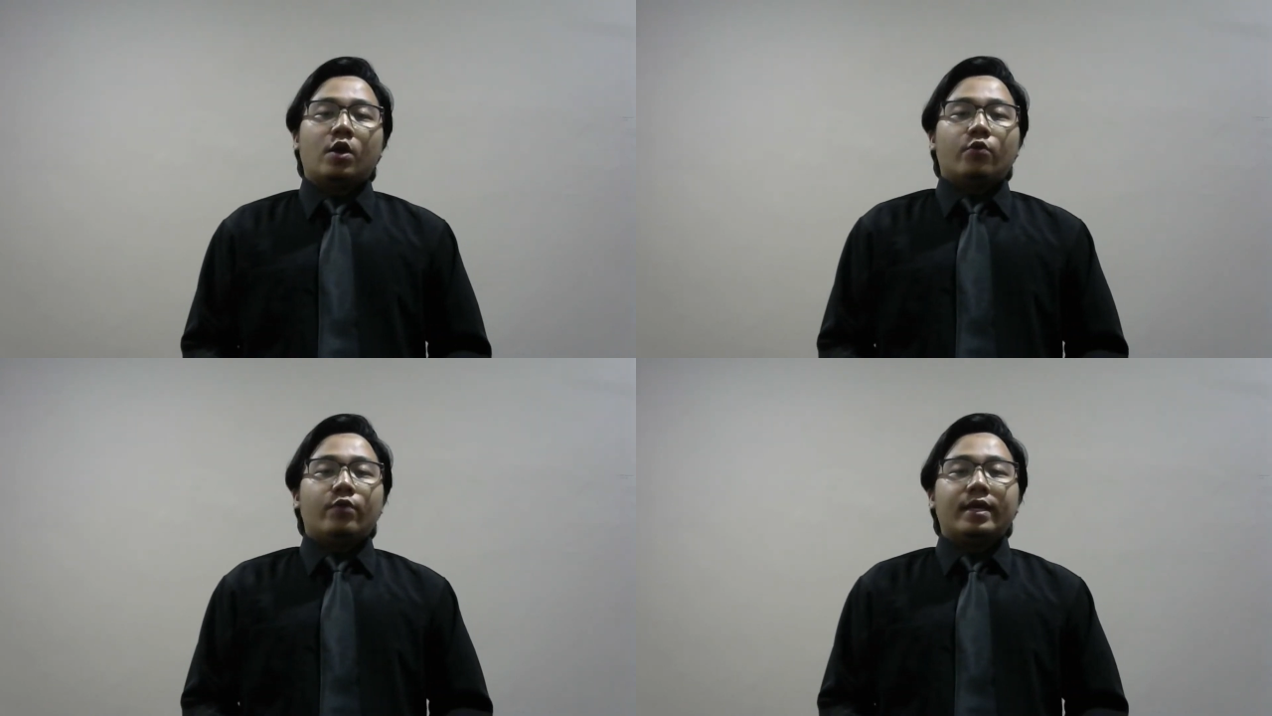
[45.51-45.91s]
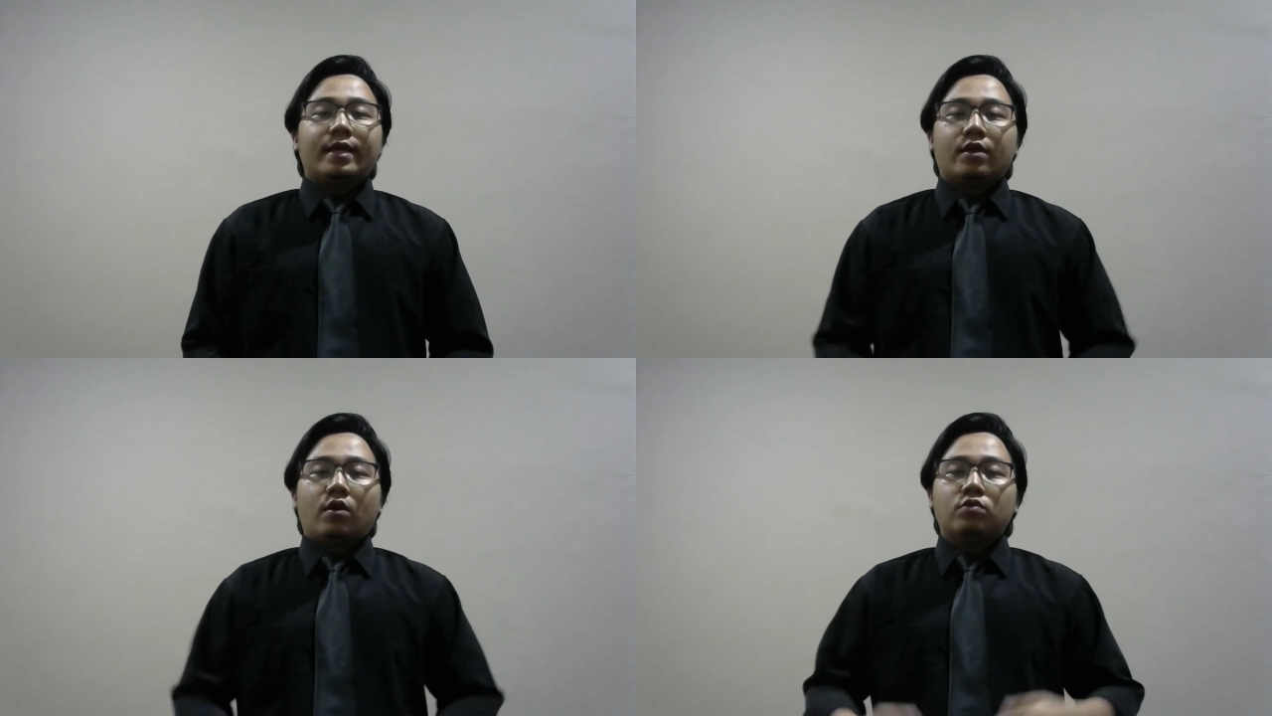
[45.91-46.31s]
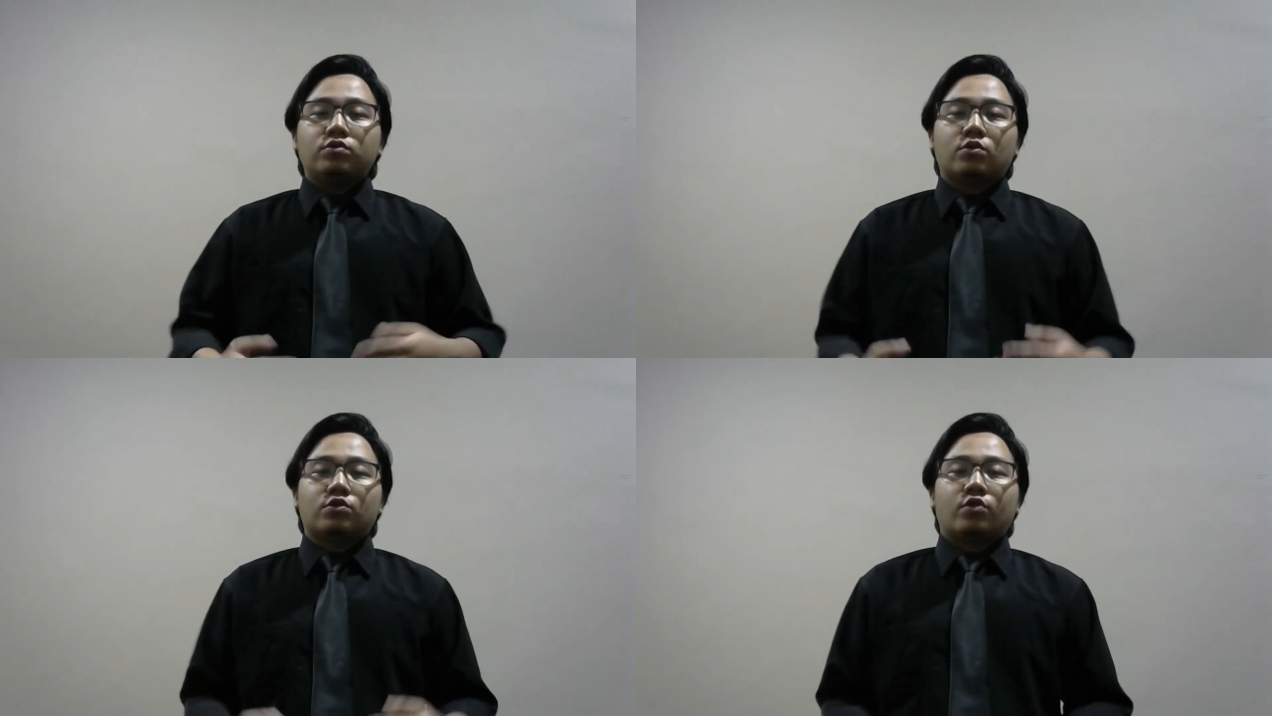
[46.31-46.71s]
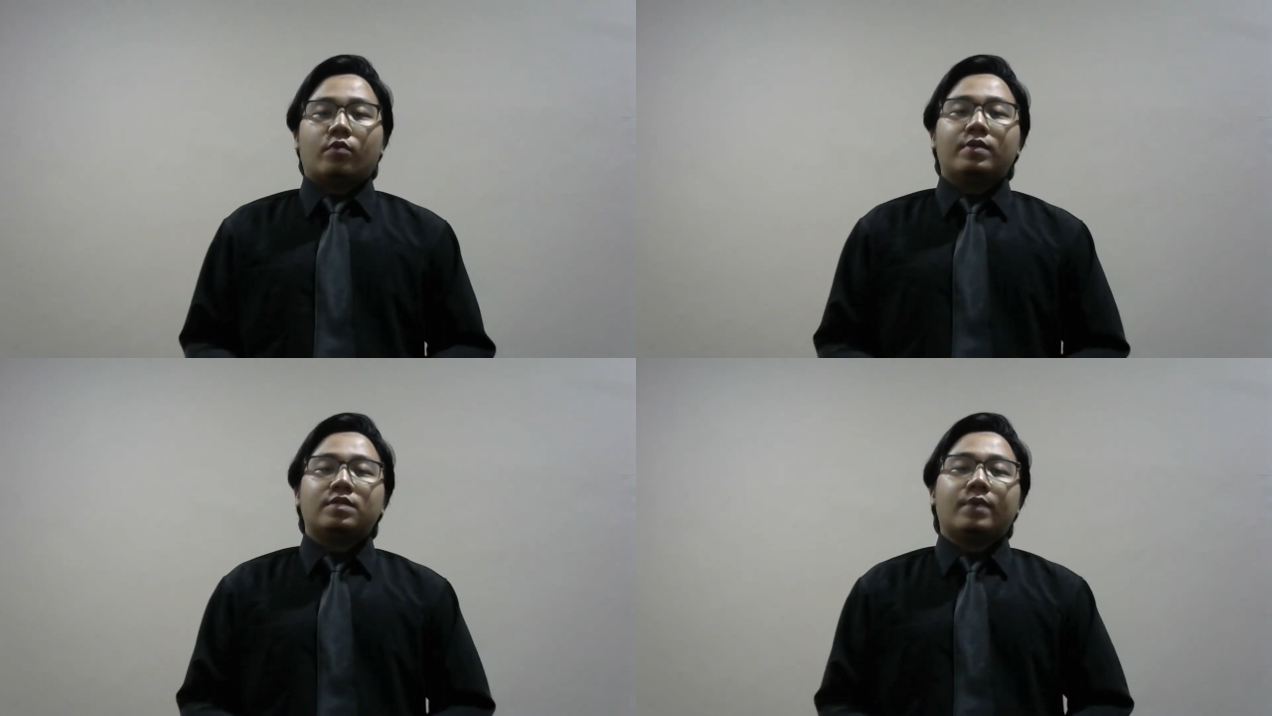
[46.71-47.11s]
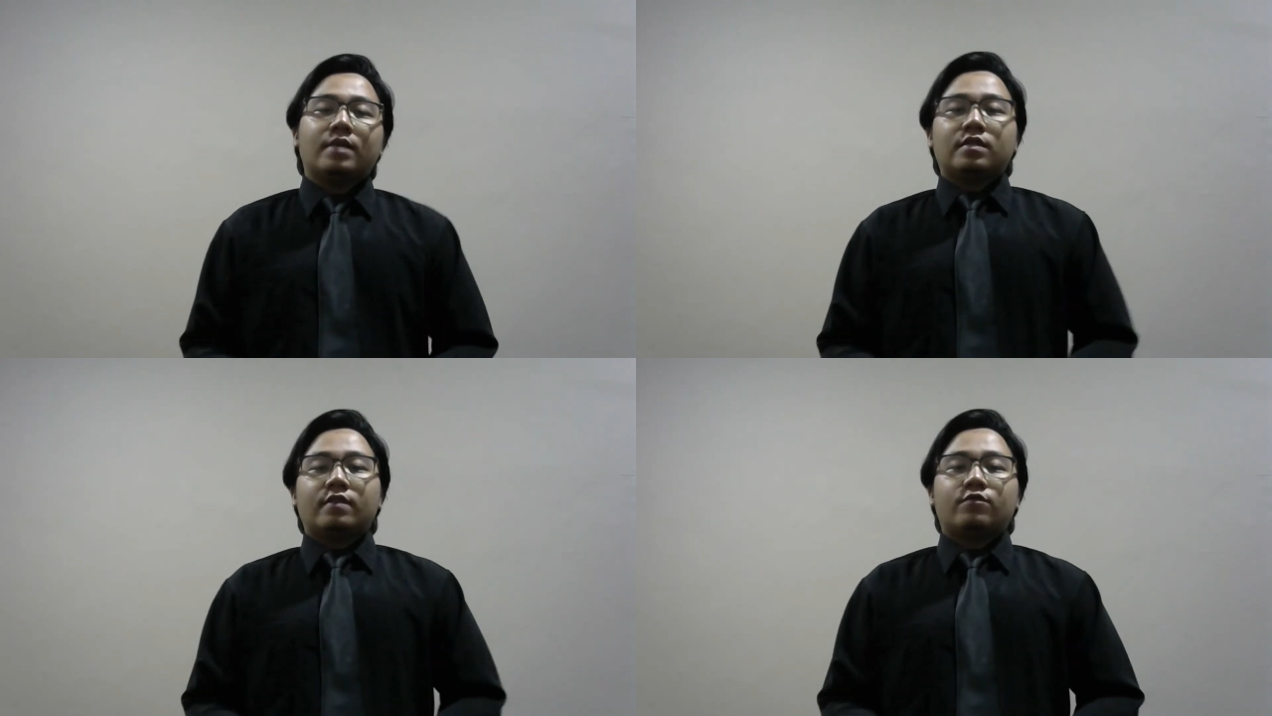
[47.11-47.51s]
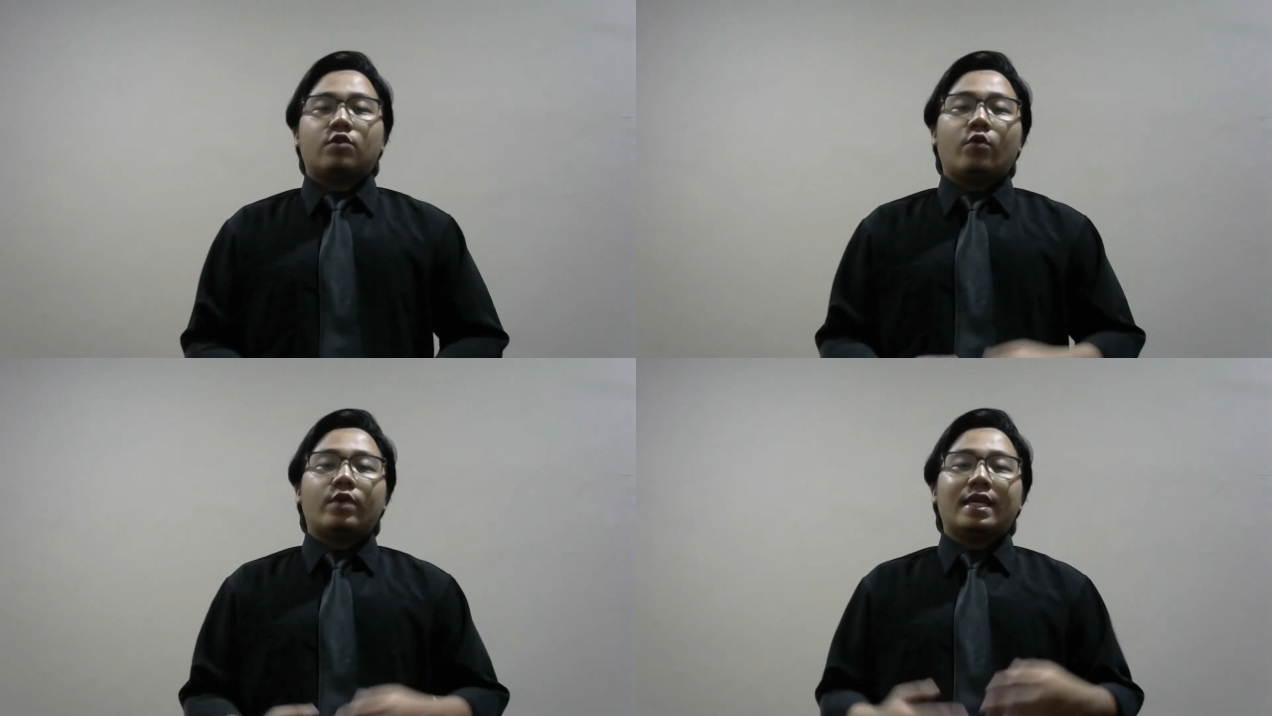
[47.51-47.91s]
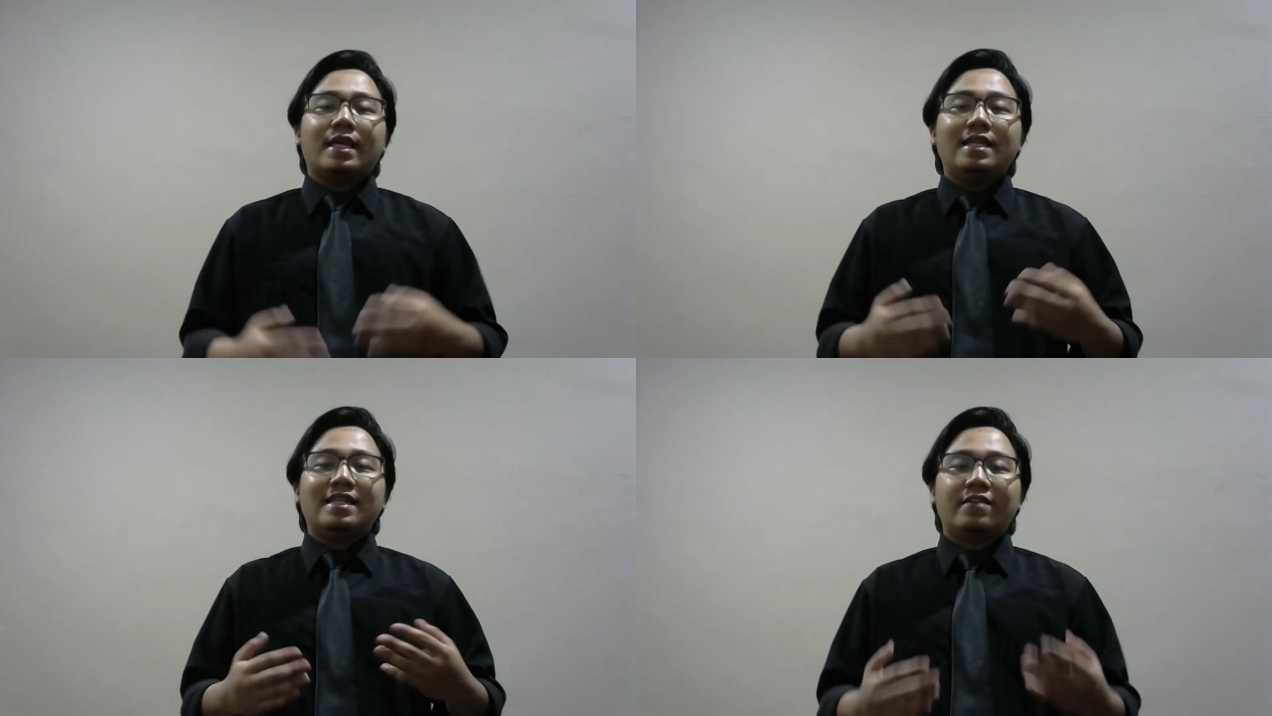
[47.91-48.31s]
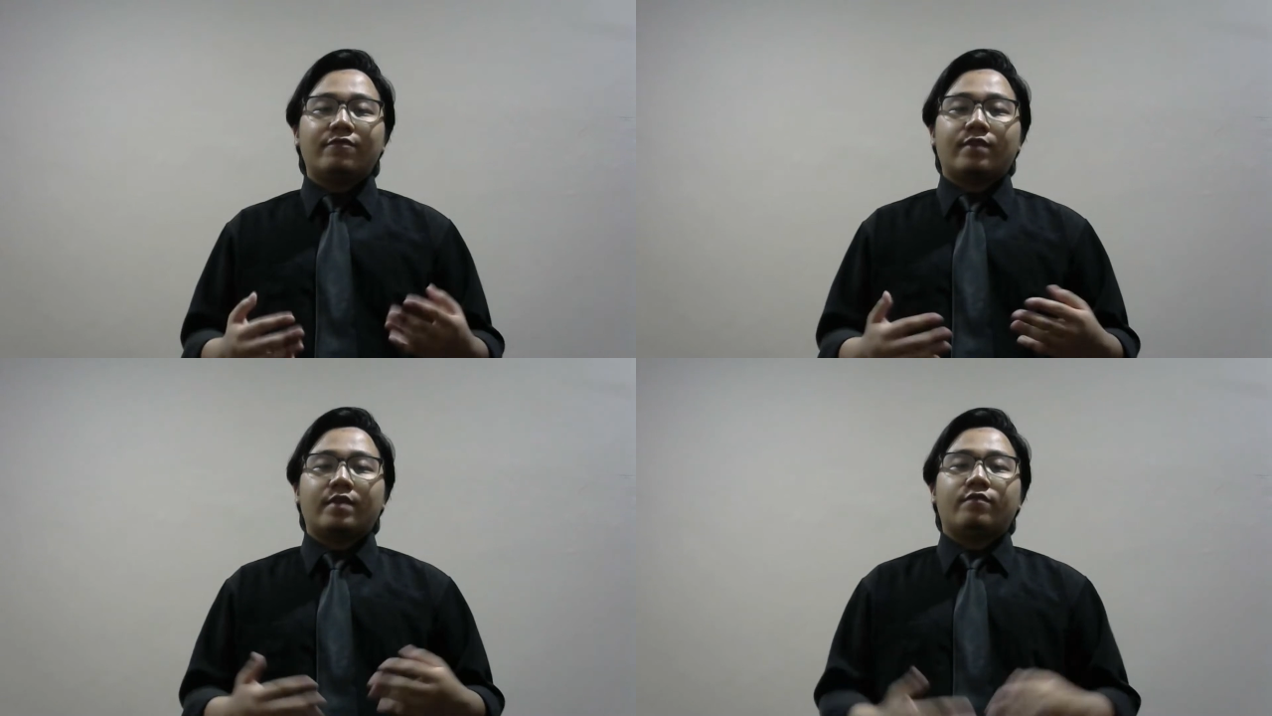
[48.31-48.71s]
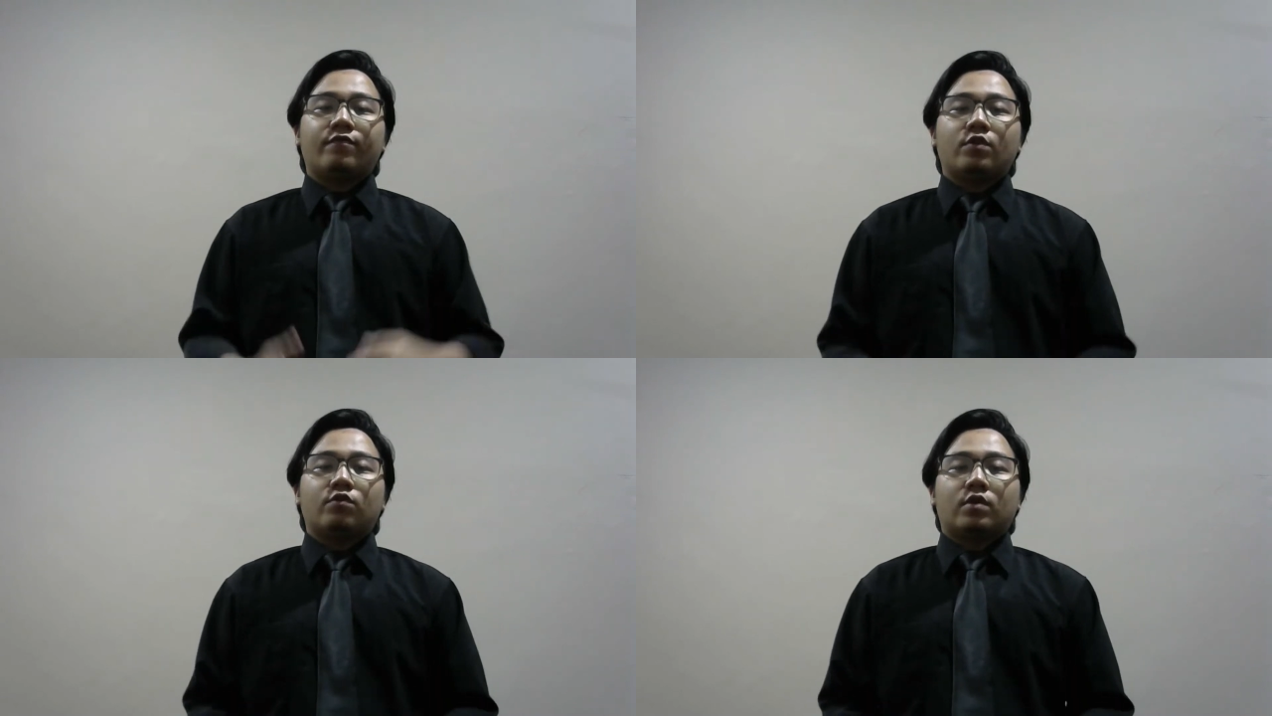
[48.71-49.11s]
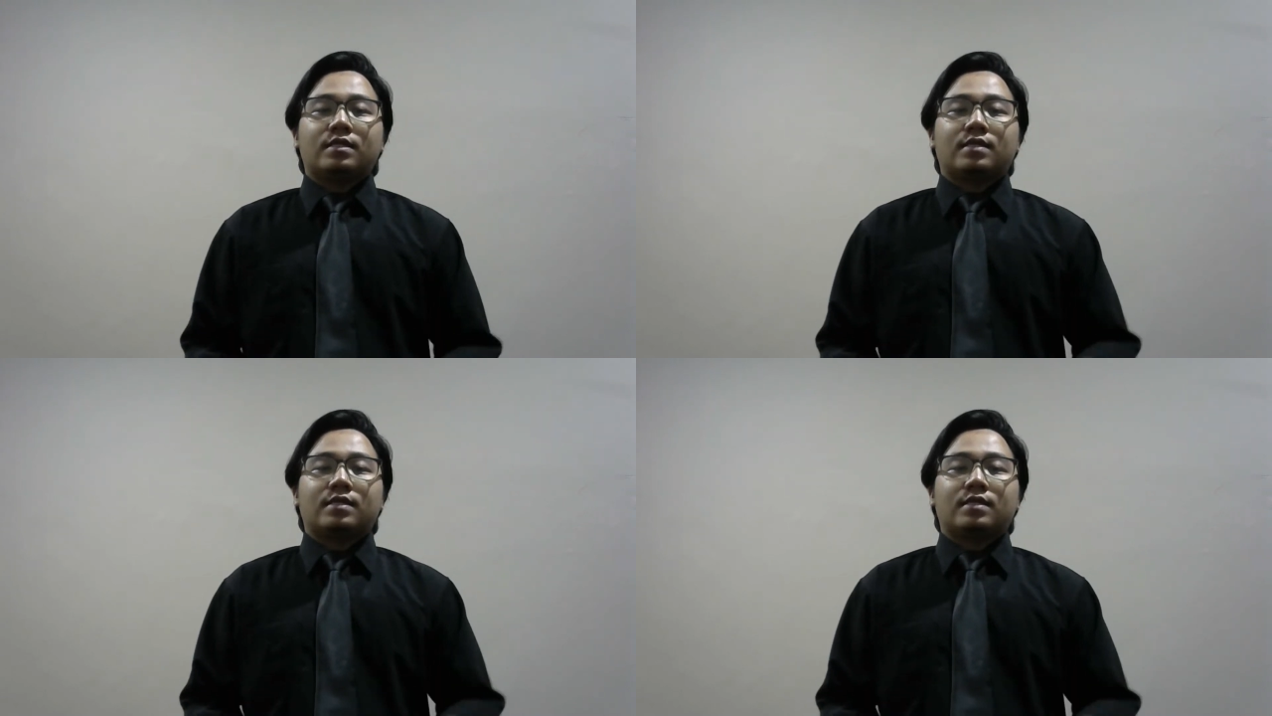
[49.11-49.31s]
We can also draw perspective drawing in different views,